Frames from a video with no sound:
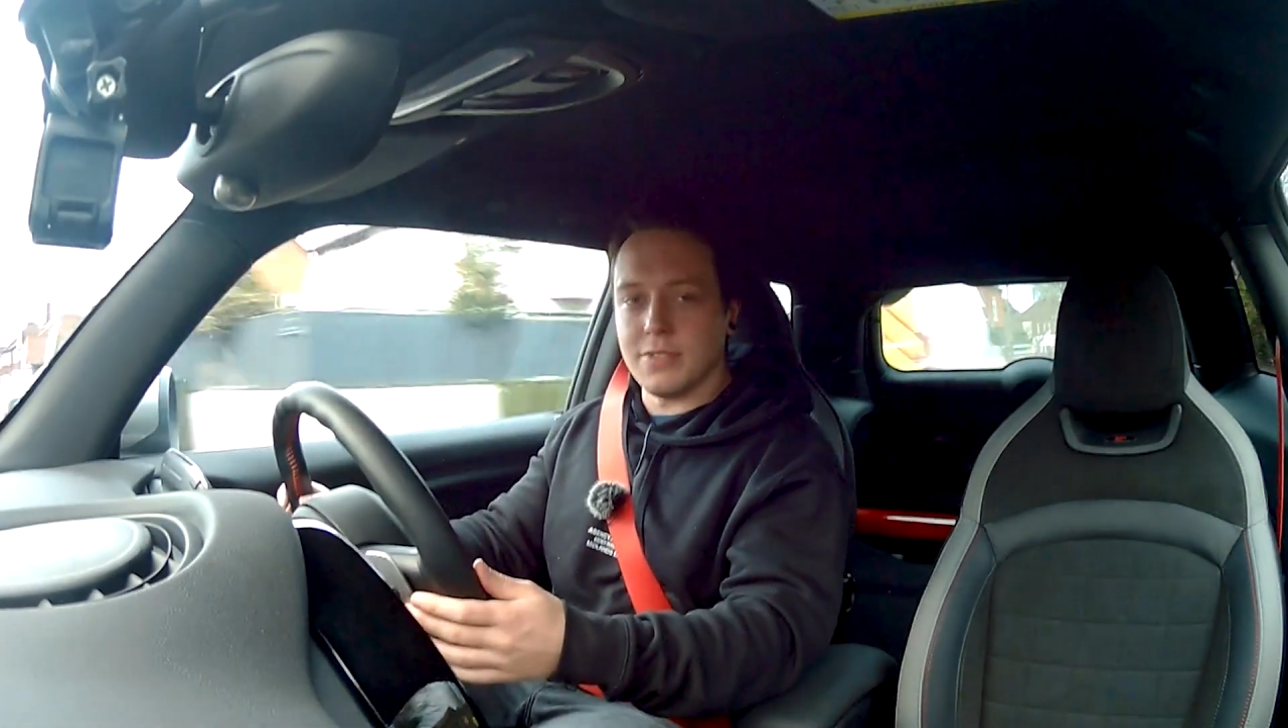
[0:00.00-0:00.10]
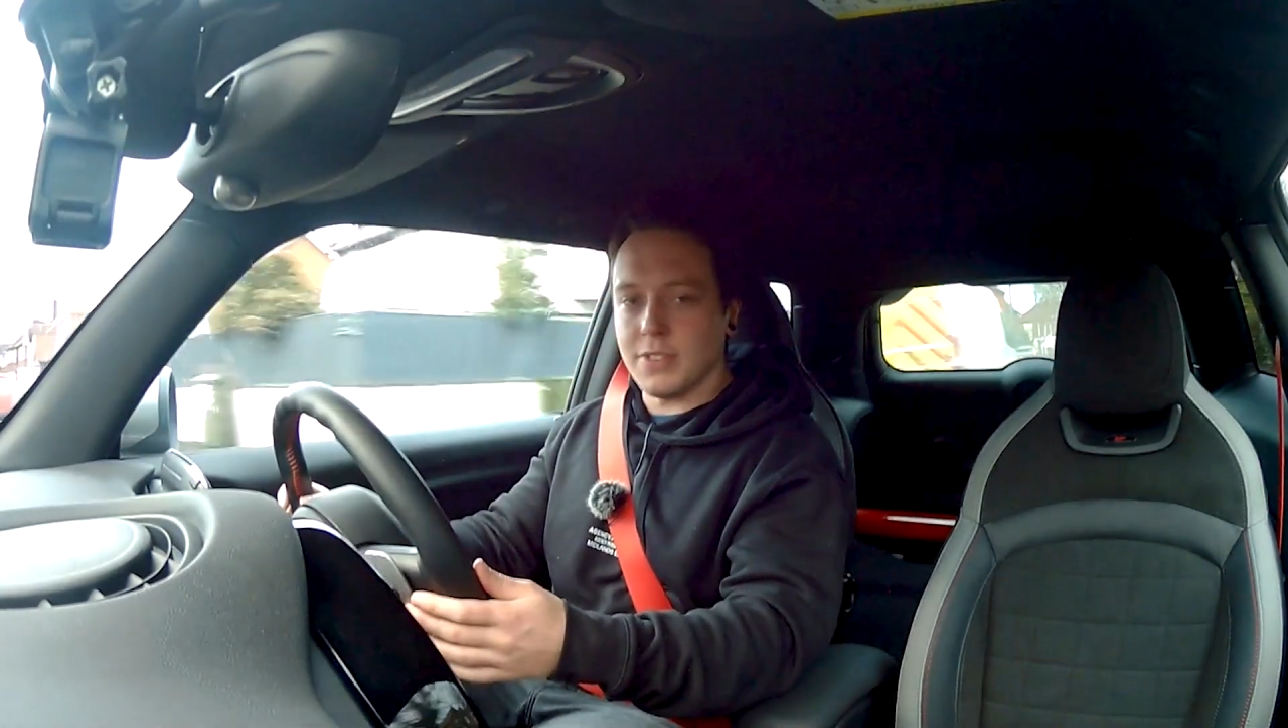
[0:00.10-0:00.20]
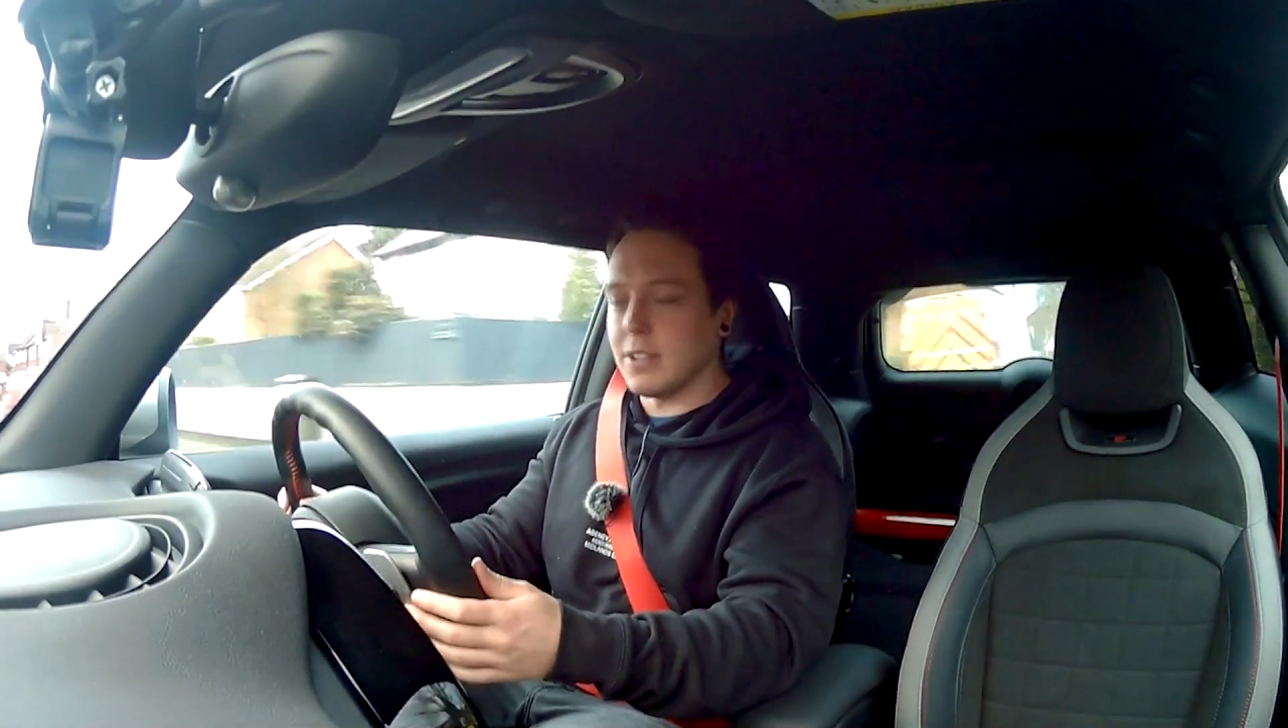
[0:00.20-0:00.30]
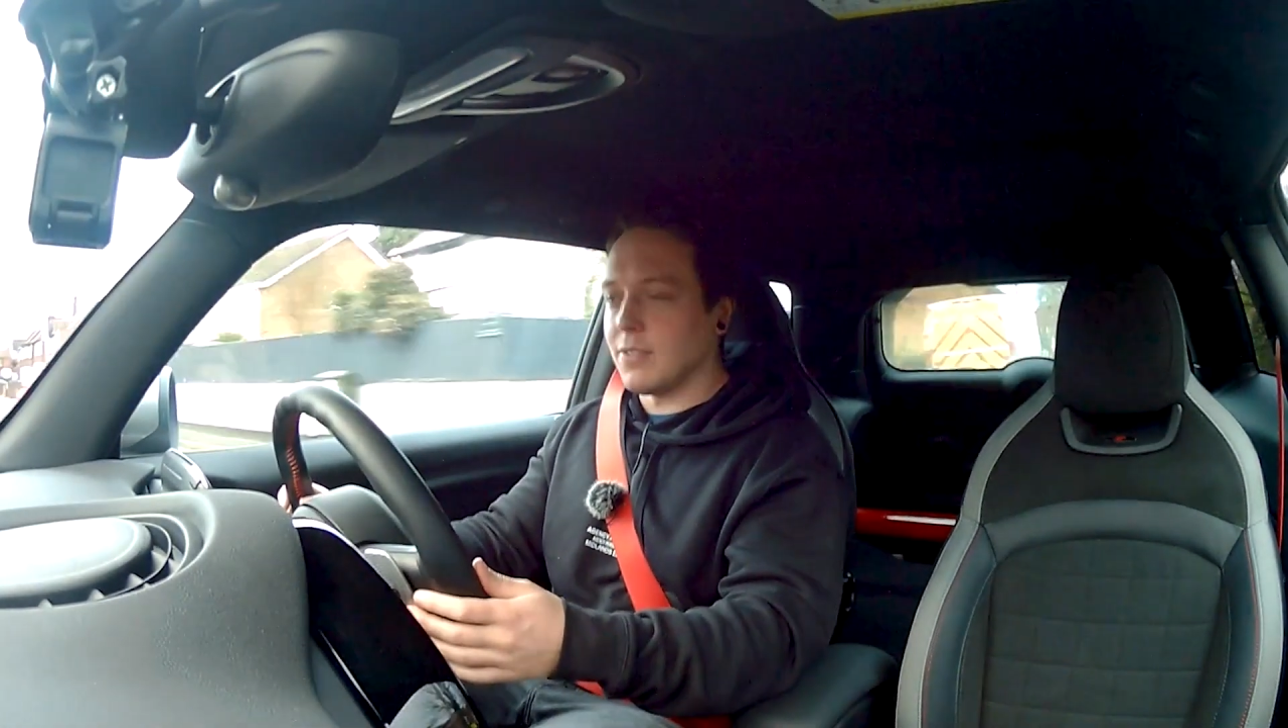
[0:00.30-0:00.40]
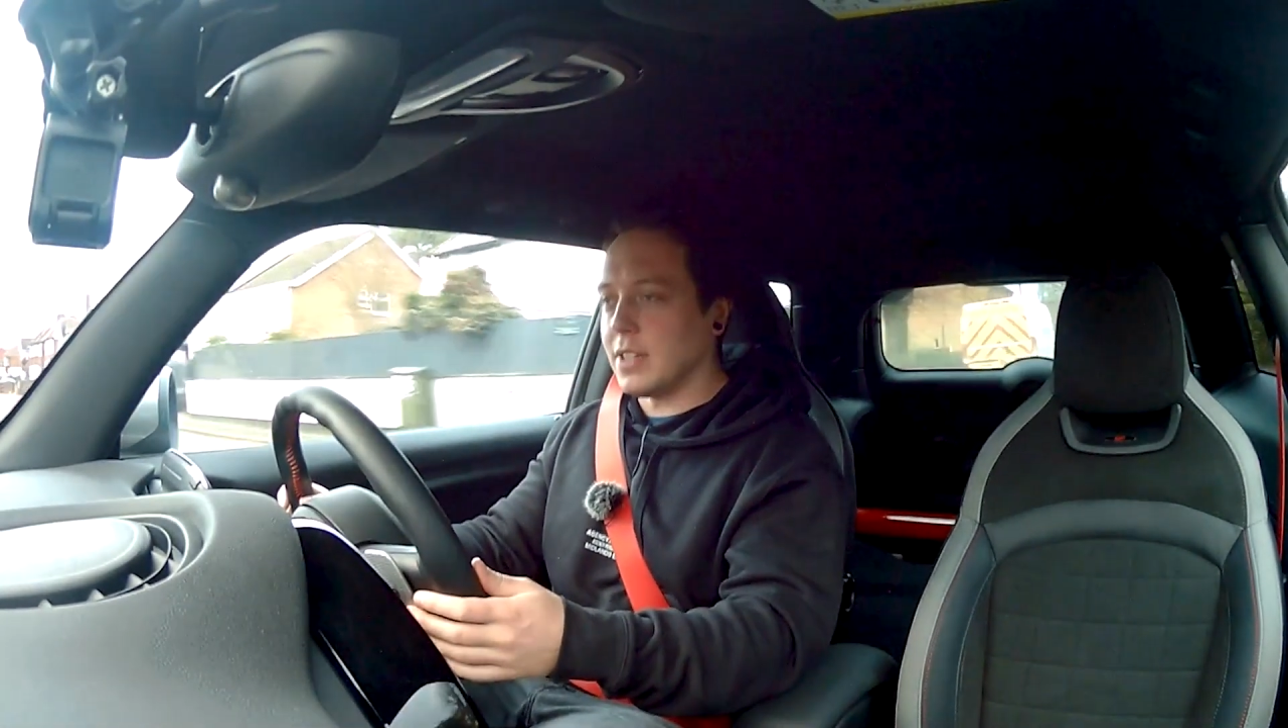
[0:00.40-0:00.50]

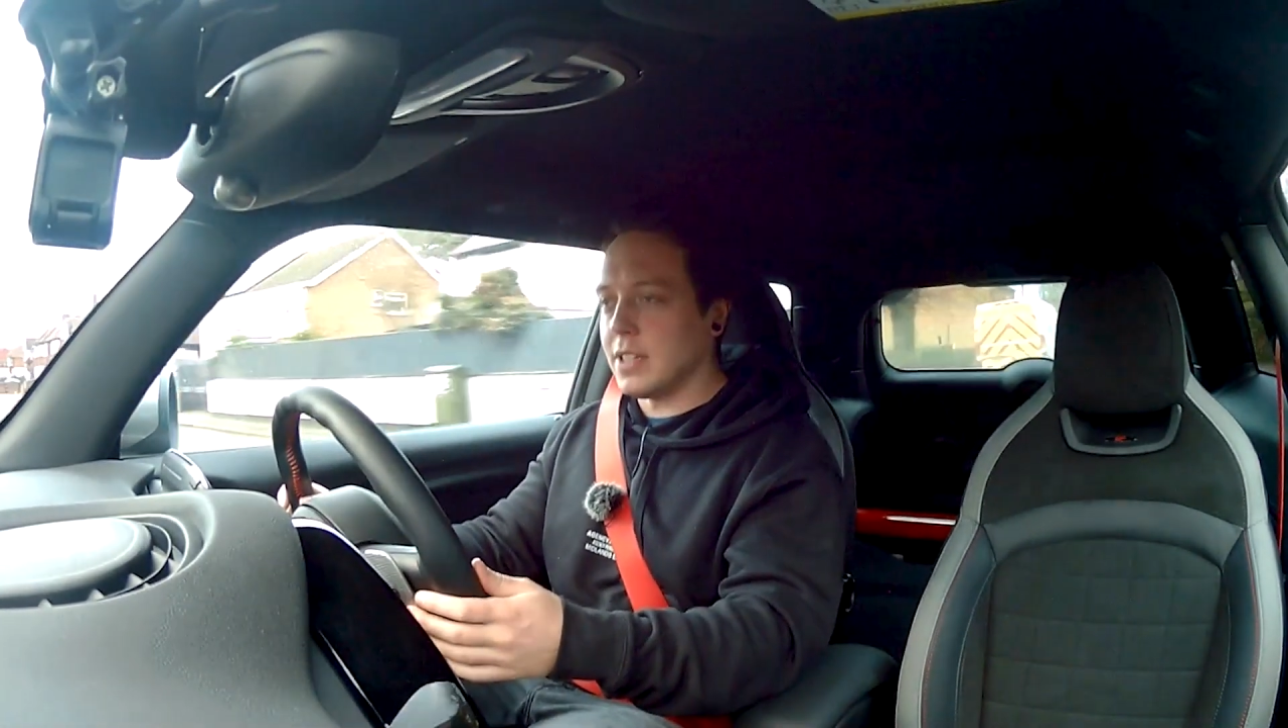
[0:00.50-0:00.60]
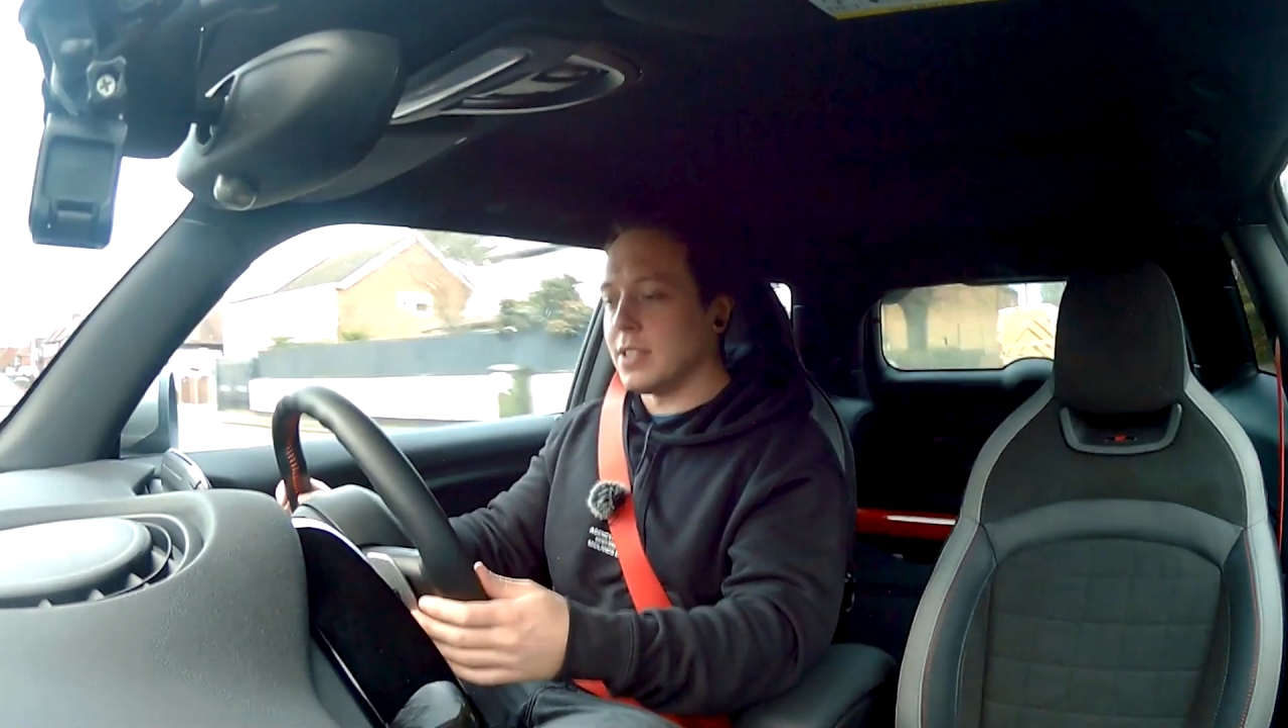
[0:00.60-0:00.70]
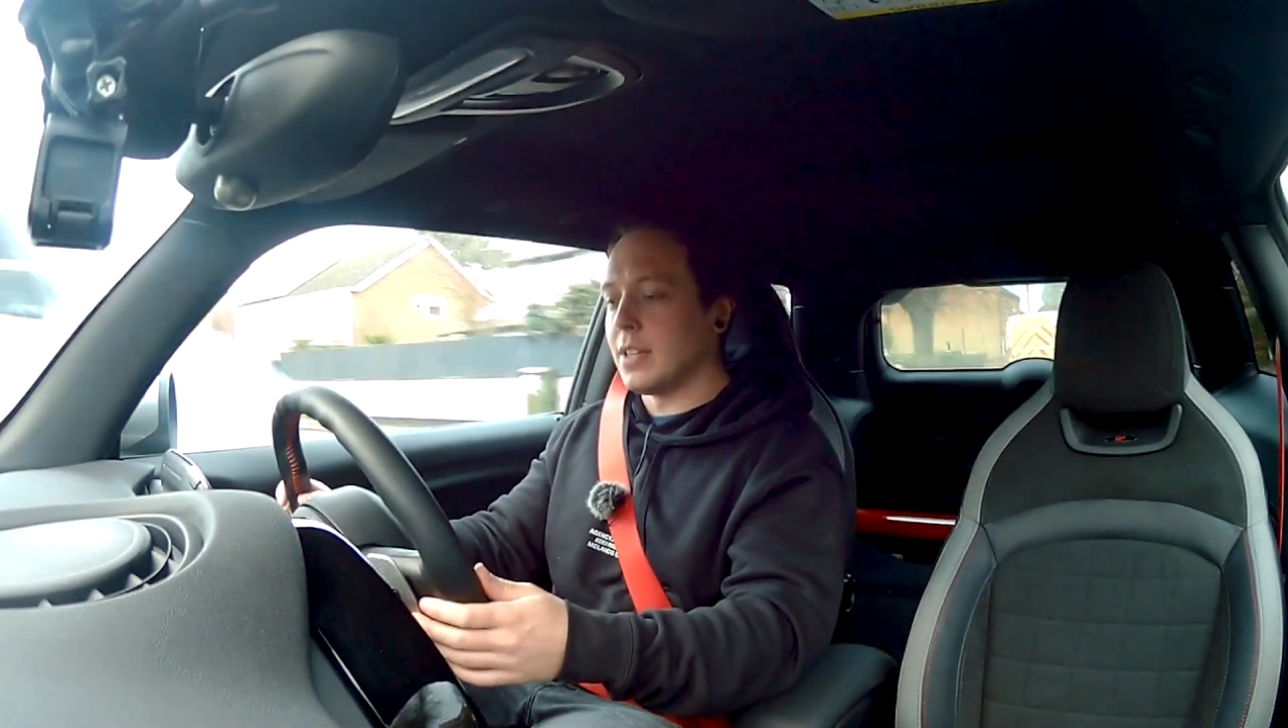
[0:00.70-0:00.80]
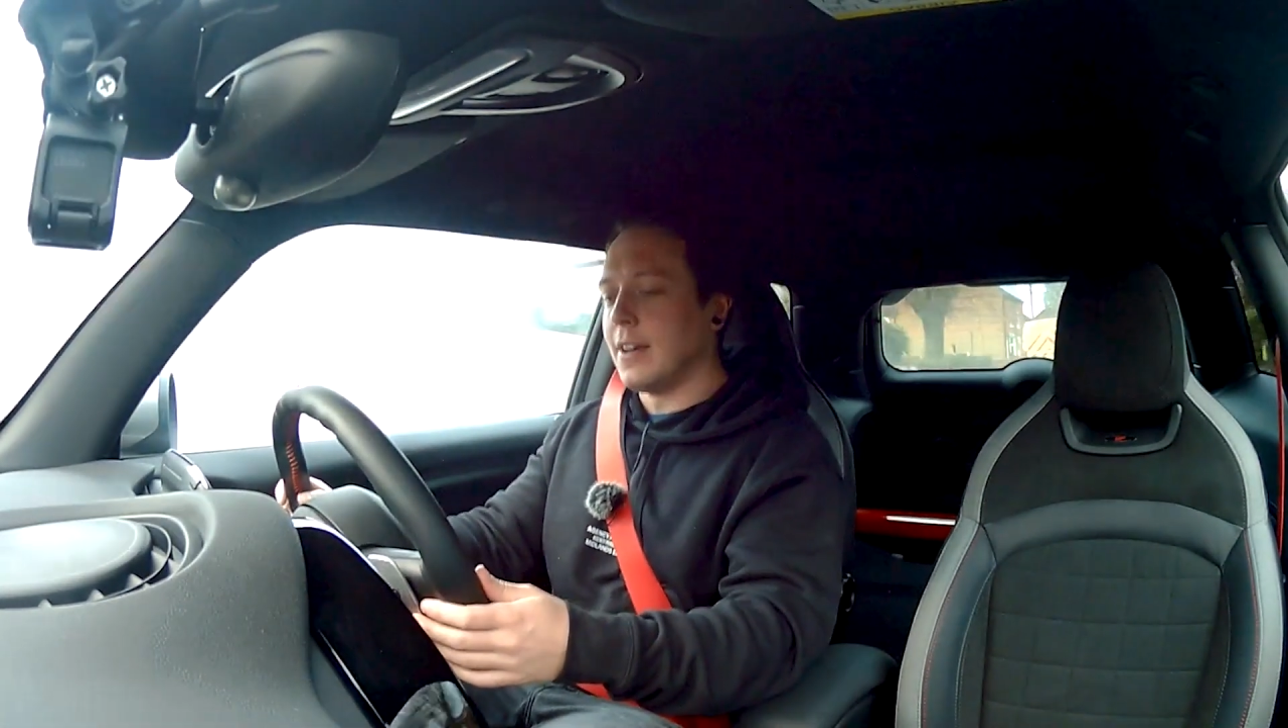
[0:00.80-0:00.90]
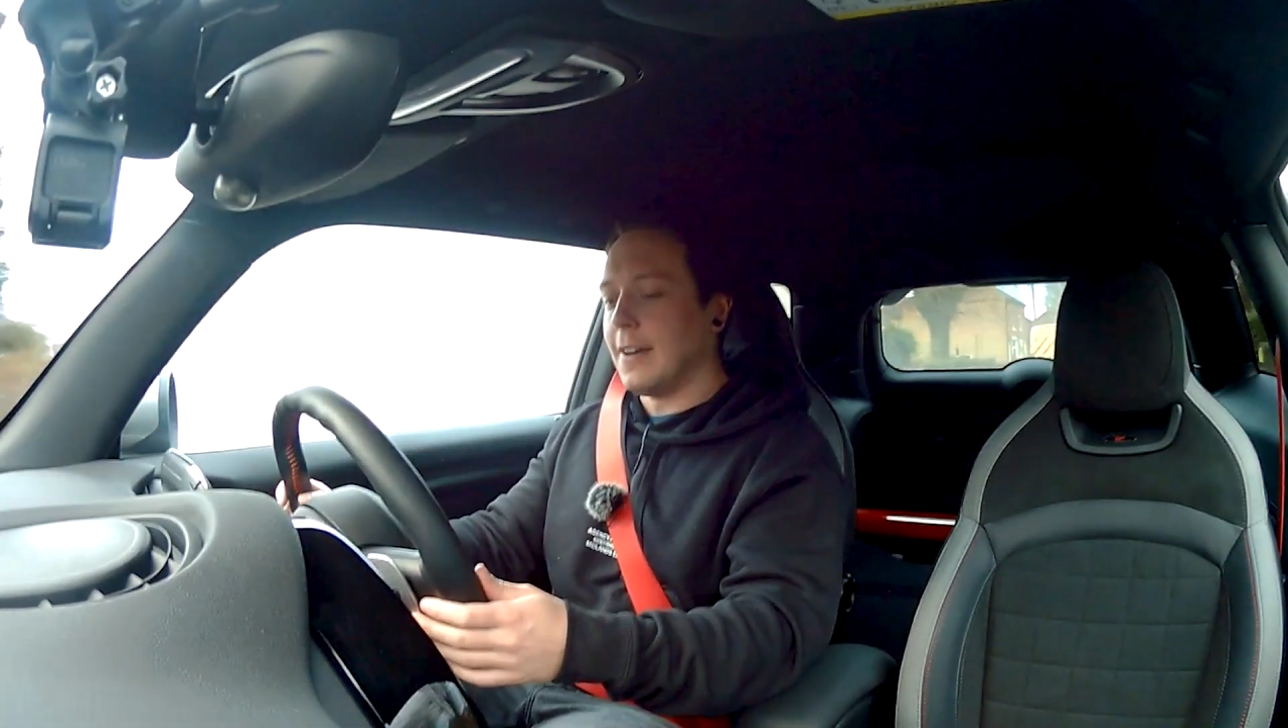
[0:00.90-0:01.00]
fan of these